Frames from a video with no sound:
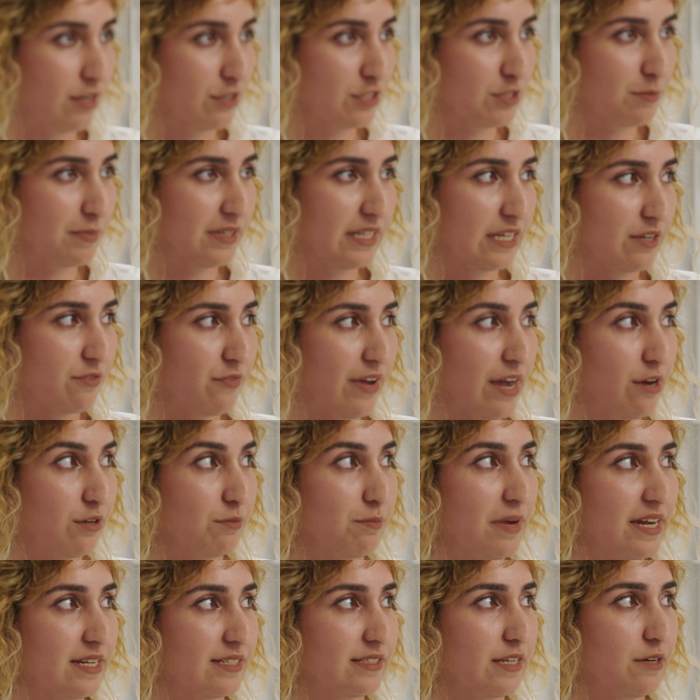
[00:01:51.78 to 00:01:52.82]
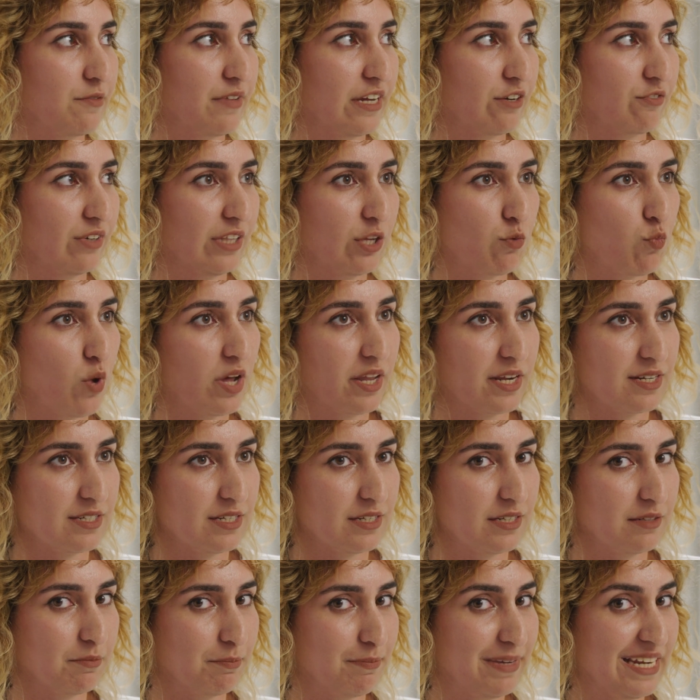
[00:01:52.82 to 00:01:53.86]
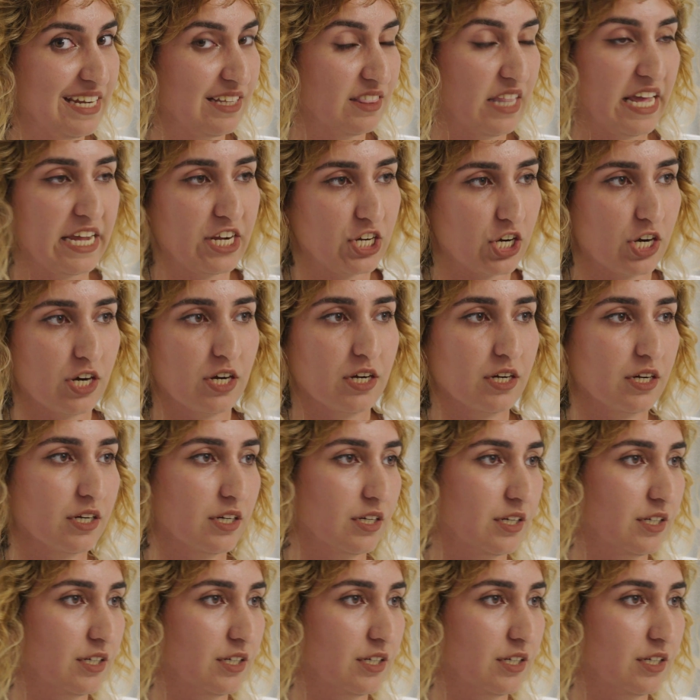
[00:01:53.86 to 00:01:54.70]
ultimately found myself like really wanting to be like her.